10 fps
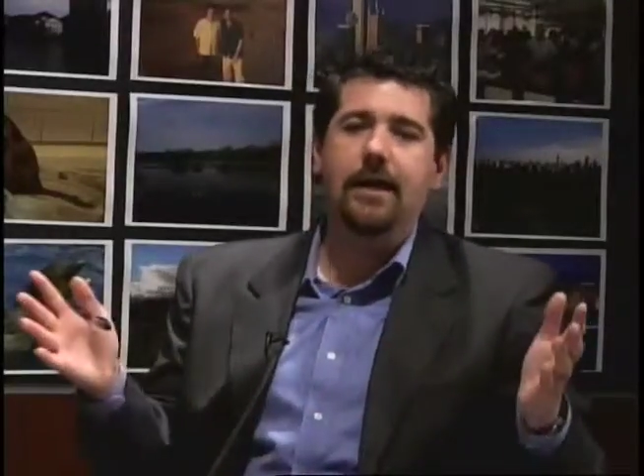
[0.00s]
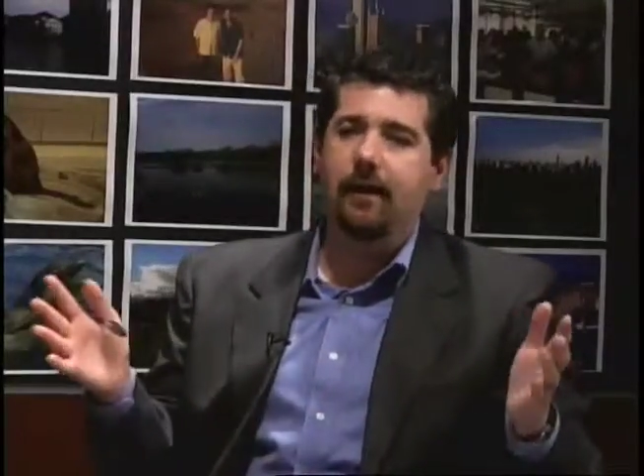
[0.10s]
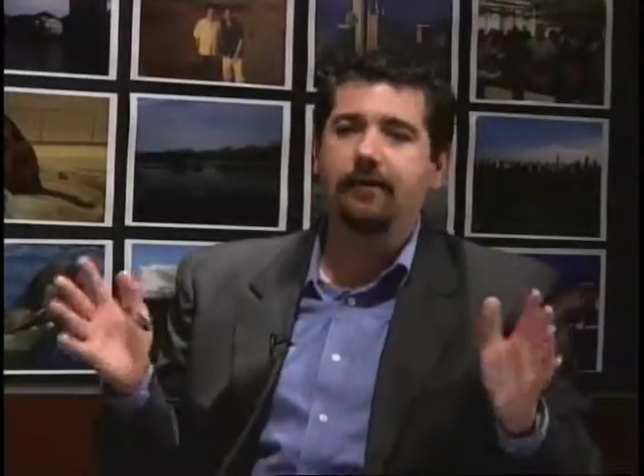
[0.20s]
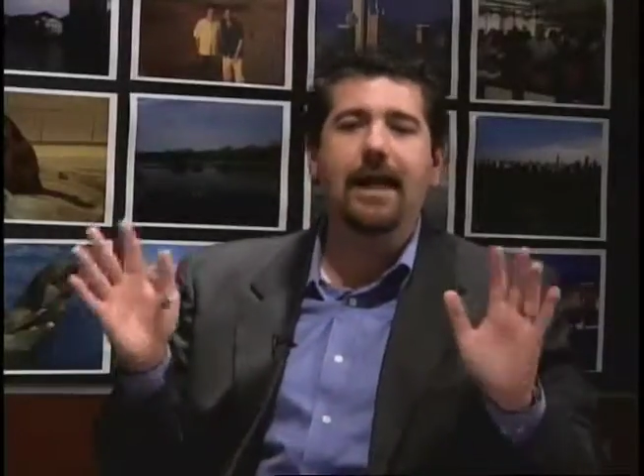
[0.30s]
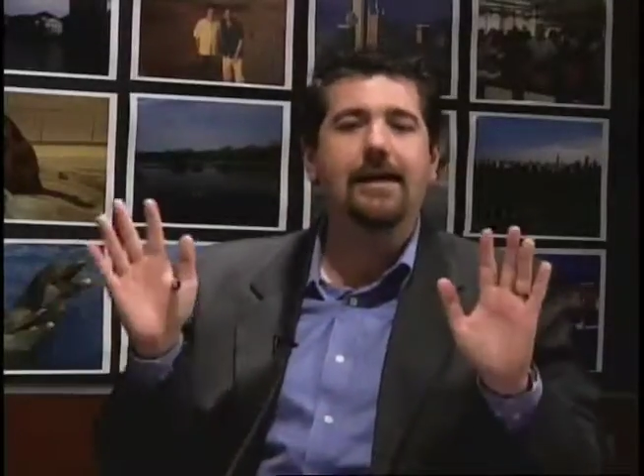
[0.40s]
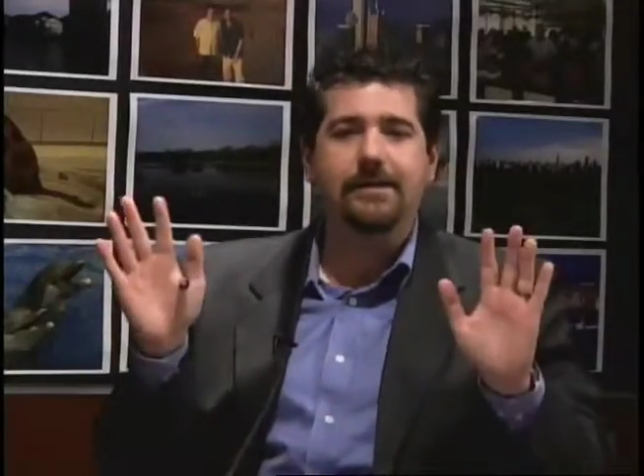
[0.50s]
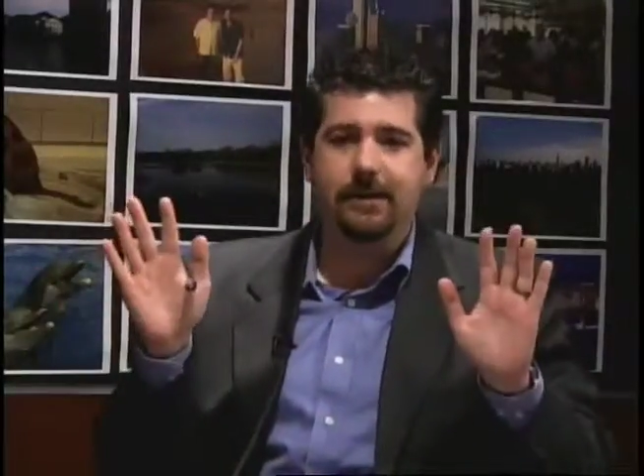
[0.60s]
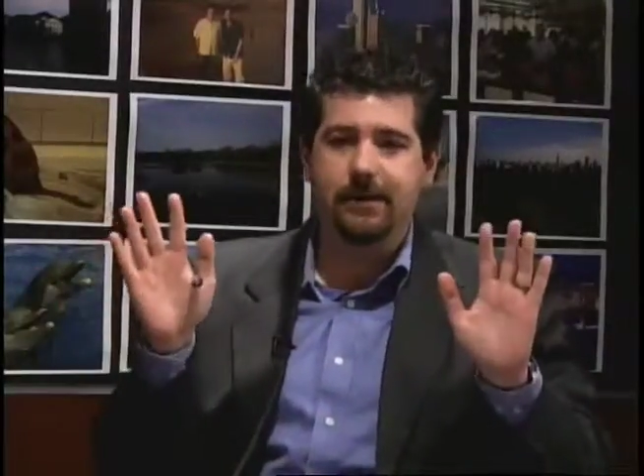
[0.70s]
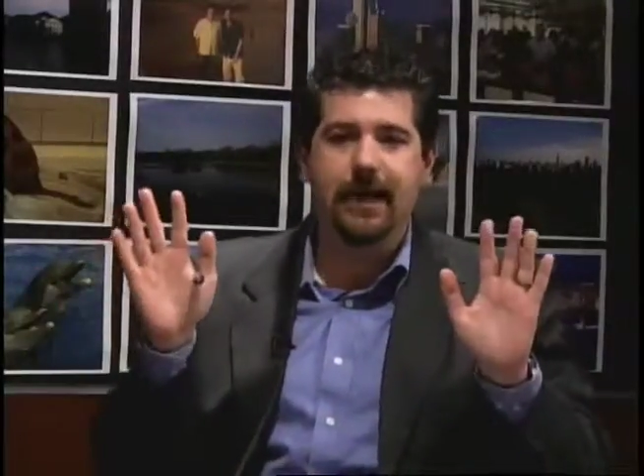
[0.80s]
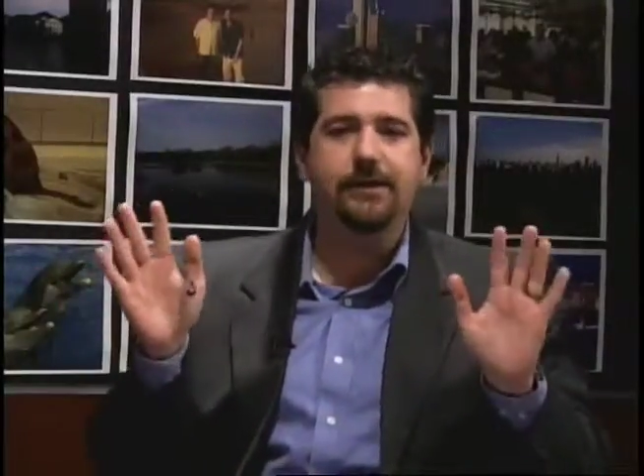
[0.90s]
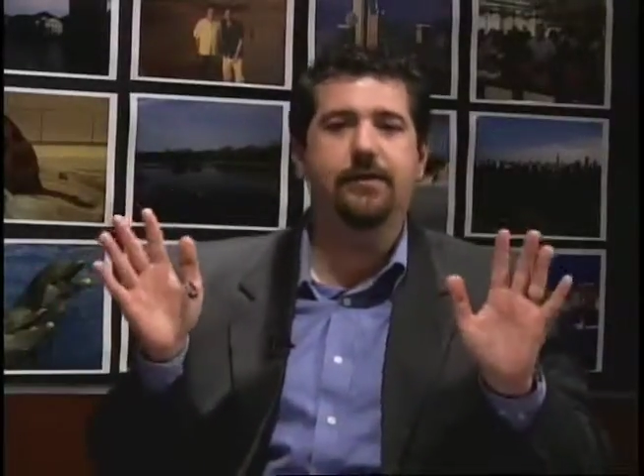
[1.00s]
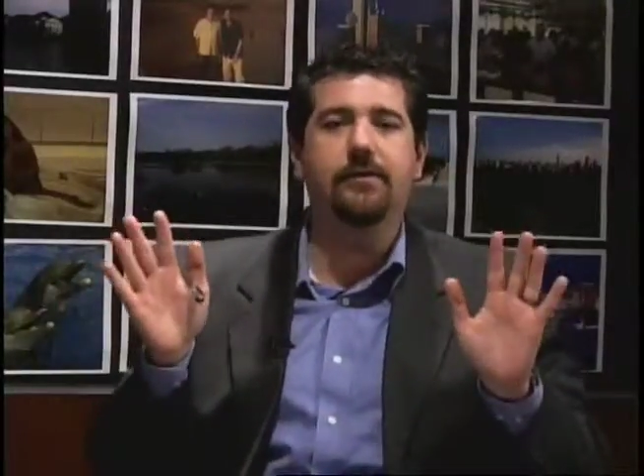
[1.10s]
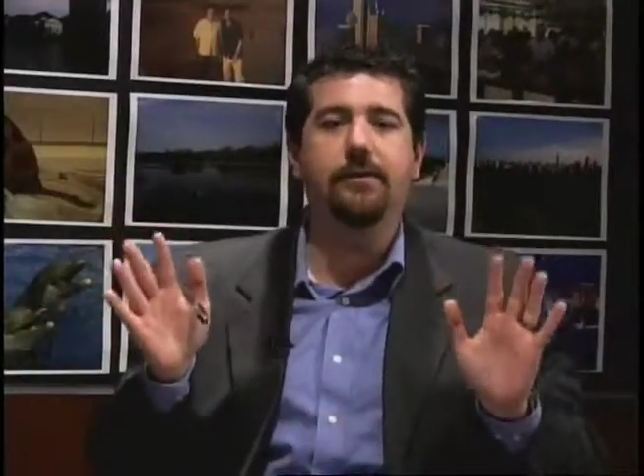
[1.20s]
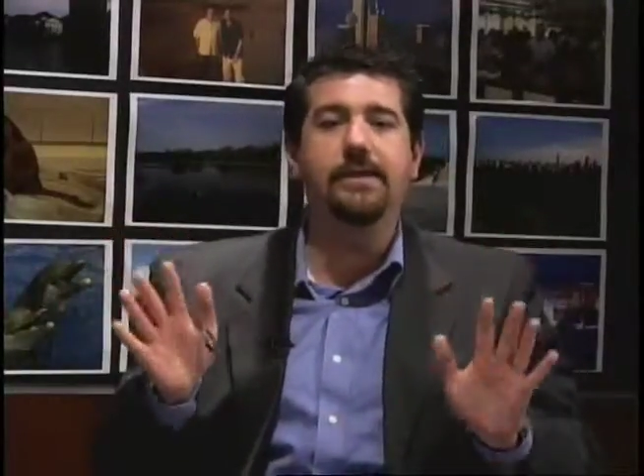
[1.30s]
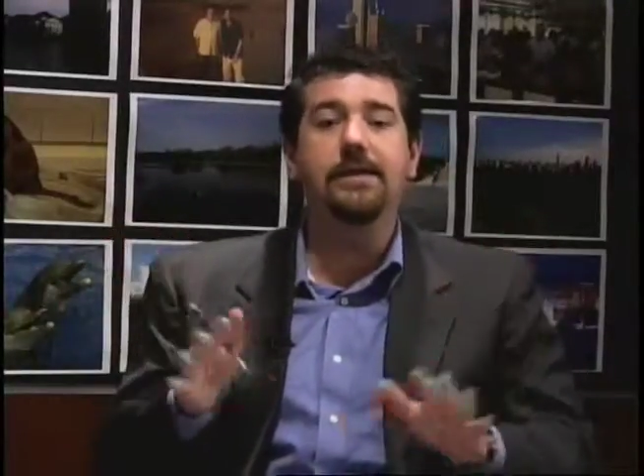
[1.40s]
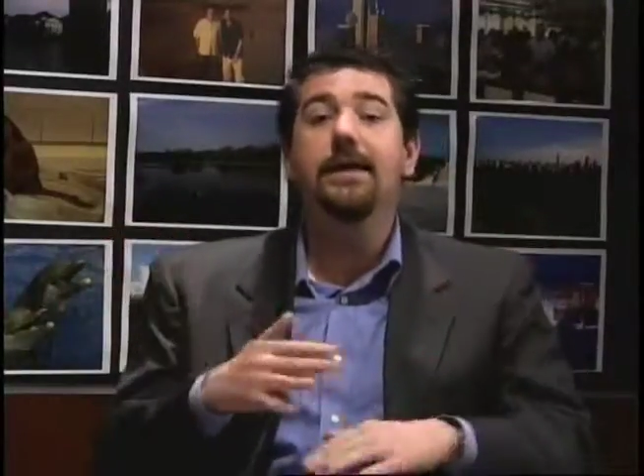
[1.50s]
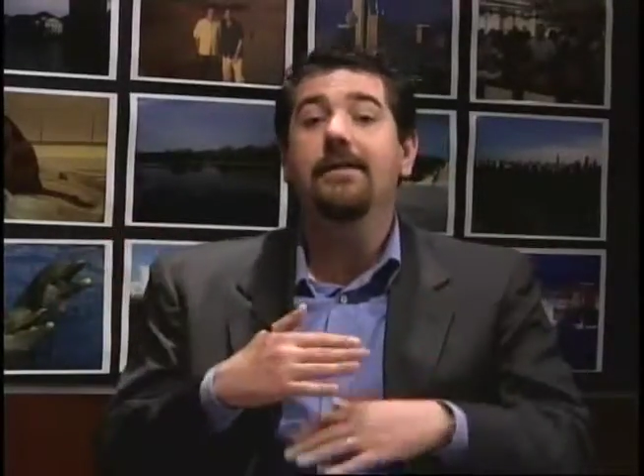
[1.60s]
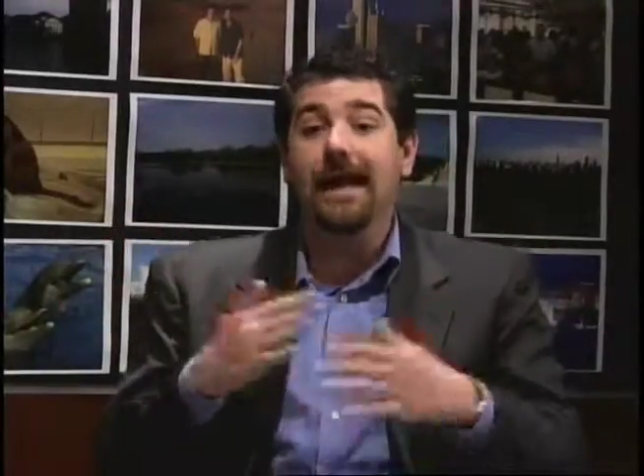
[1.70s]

You know, that's the nature of the beast.